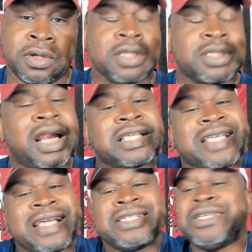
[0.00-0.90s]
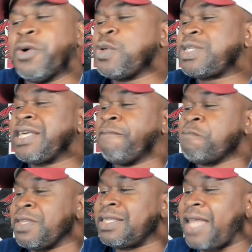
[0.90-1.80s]
So that's that, you know,
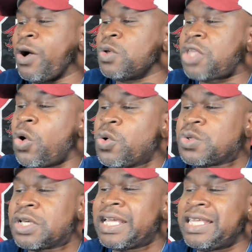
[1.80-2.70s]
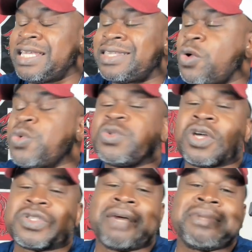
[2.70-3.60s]
those those are
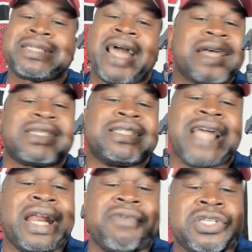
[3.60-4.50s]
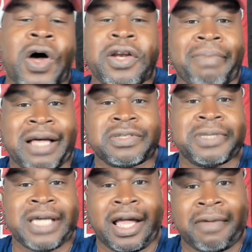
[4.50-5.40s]
some of the stats that's not even talked about
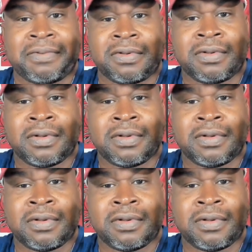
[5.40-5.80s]
sometimes.